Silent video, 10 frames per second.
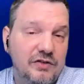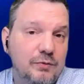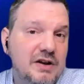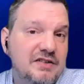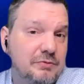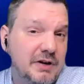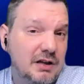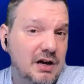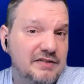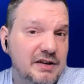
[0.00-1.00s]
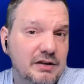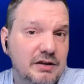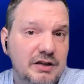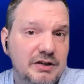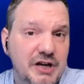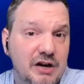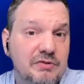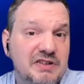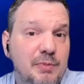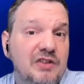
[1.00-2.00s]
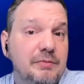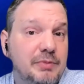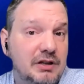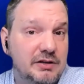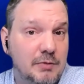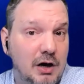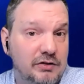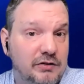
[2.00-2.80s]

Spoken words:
So one is realizing the shared responsibility model.